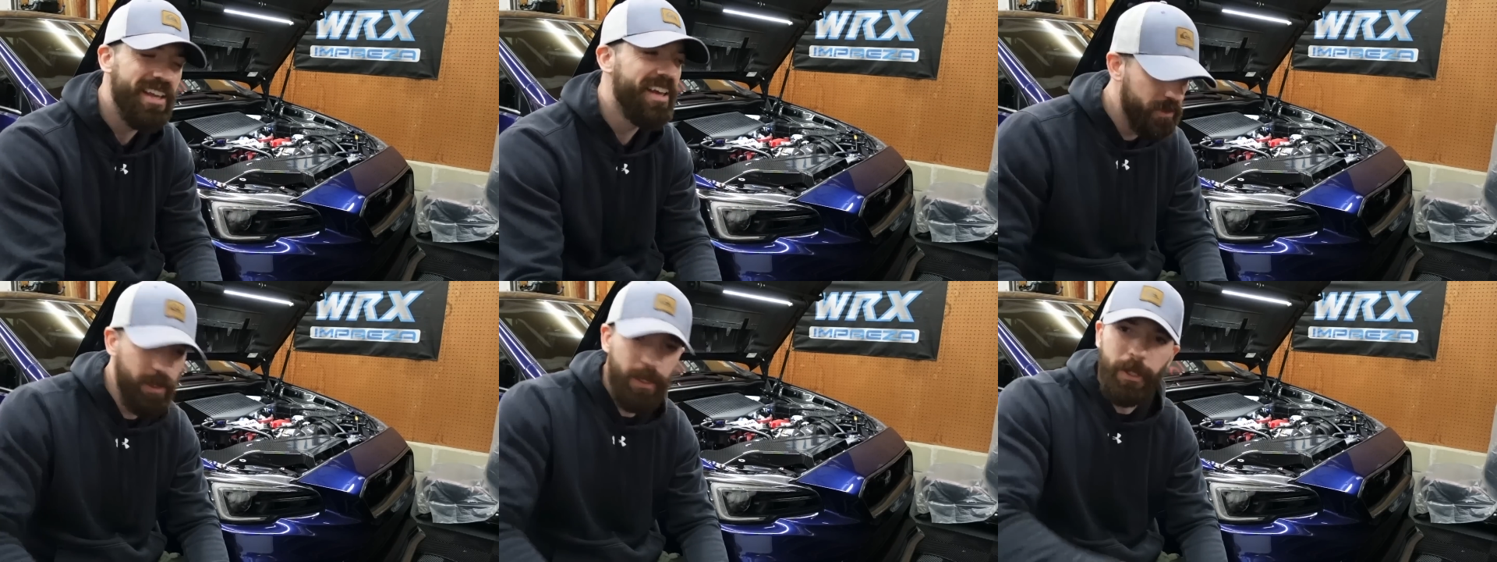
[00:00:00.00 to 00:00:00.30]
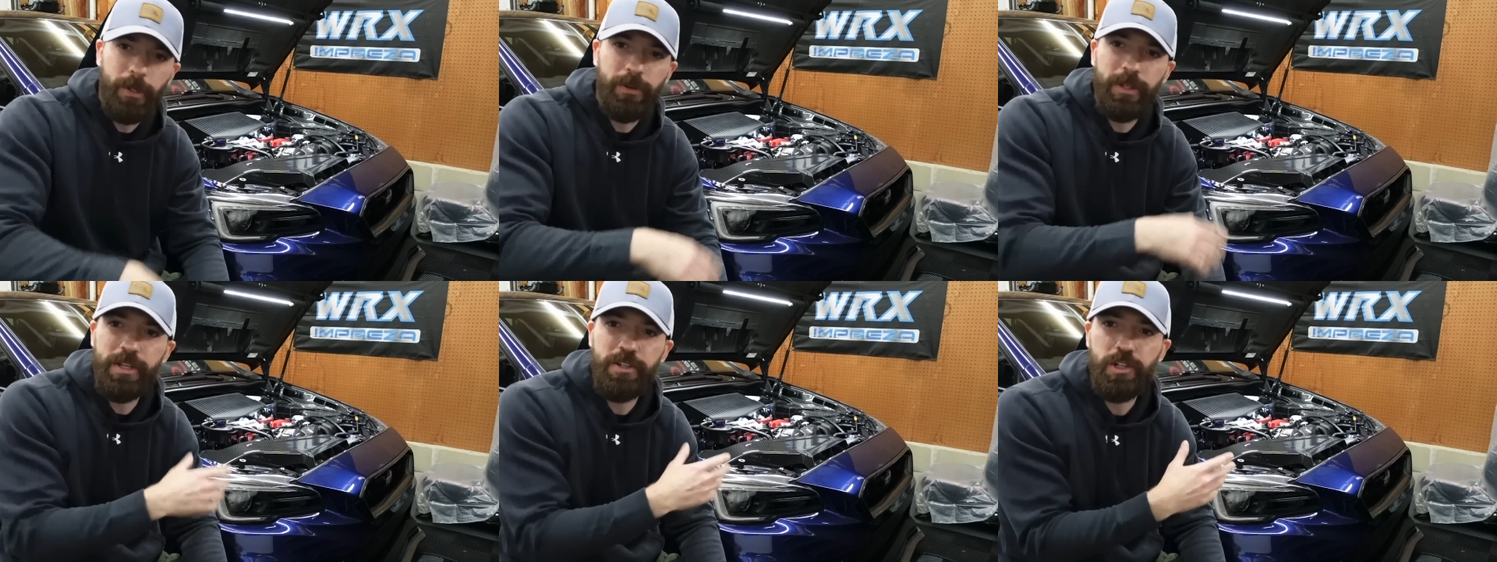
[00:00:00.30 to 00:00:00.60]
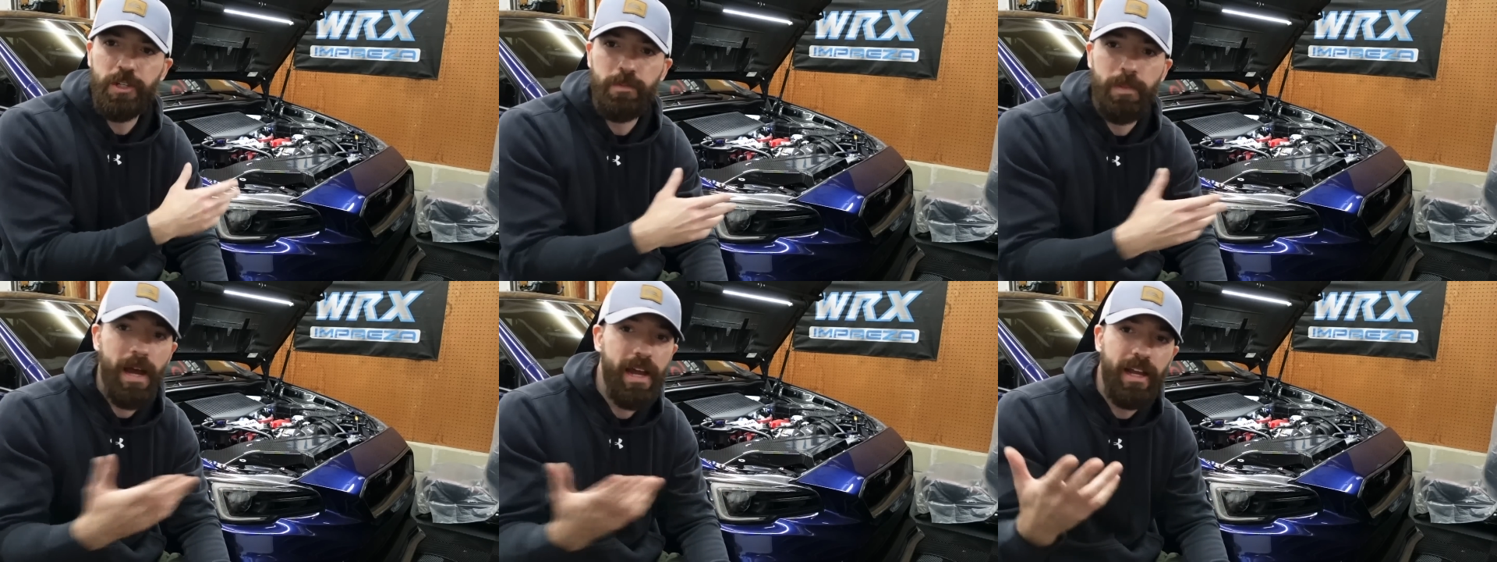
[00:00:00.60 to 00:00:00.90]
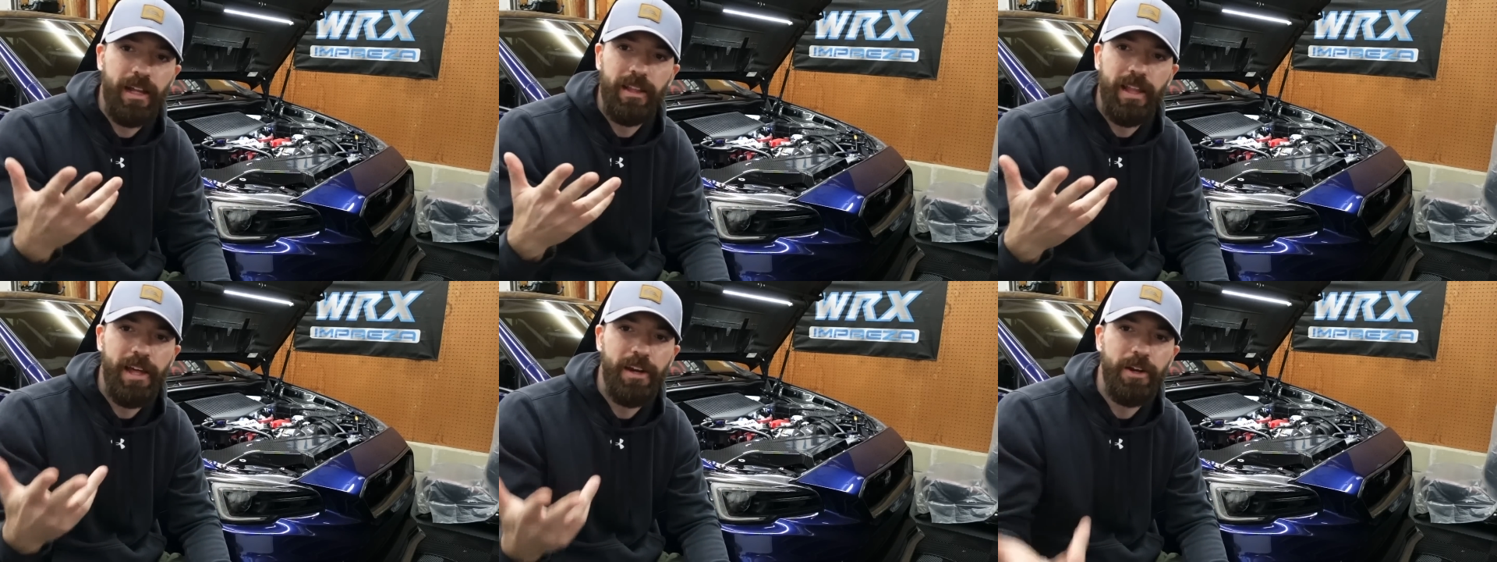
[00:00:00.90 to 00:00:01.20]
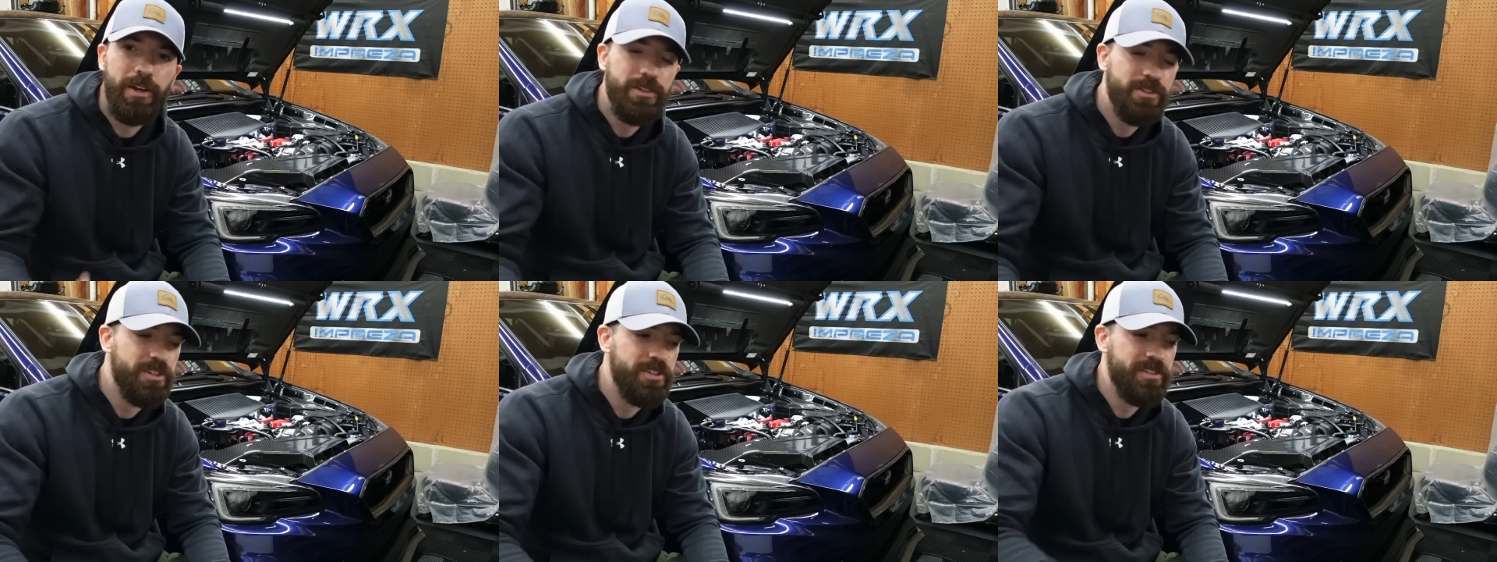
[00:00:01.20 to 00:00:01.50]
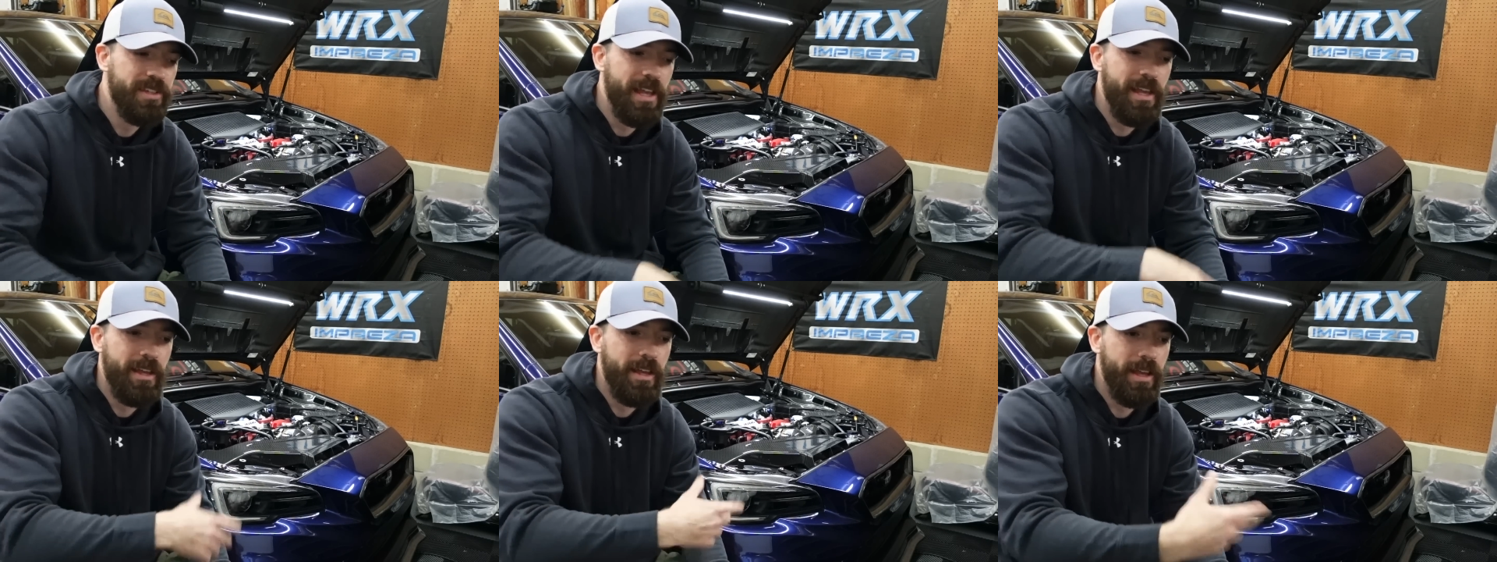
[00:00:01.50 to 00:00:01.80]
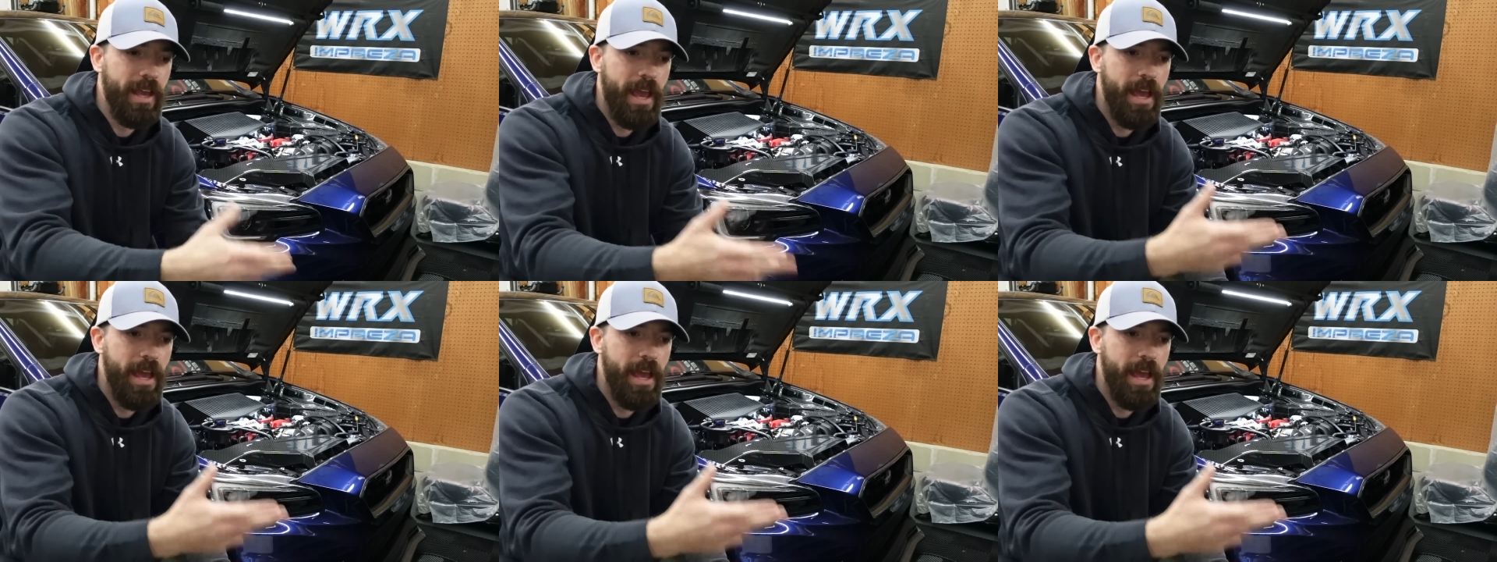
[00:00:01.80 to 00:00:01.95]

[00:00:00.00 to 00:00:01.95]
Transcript: literally just by a letter, just saying,